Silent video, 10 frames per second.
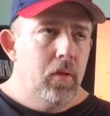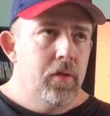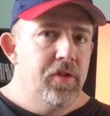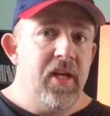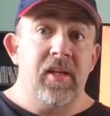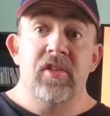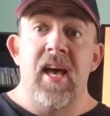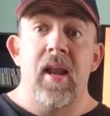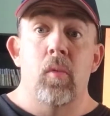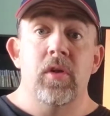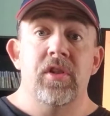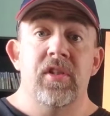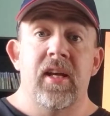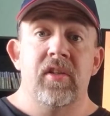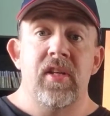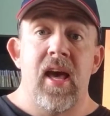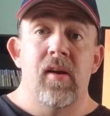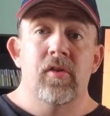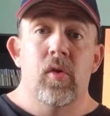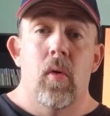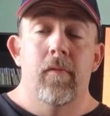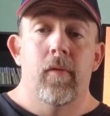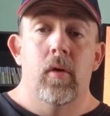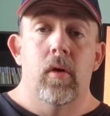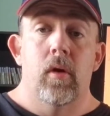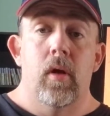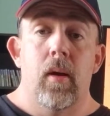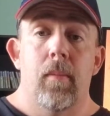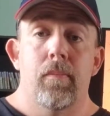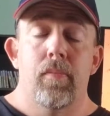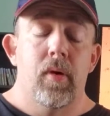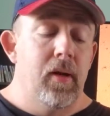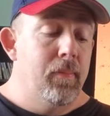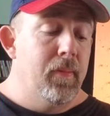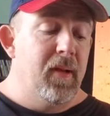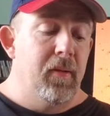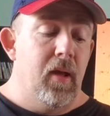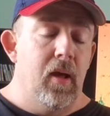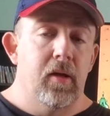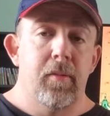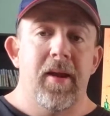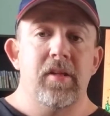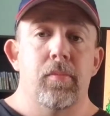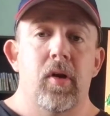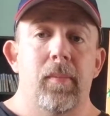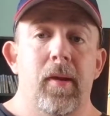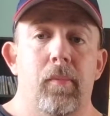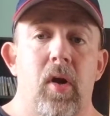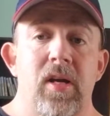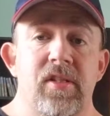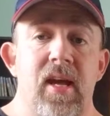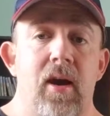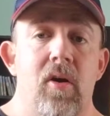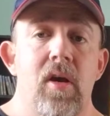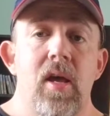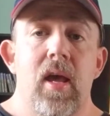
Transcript: Sega Saturn, which the Sega Saturn's going for a pretty big, commands a pretty big price now.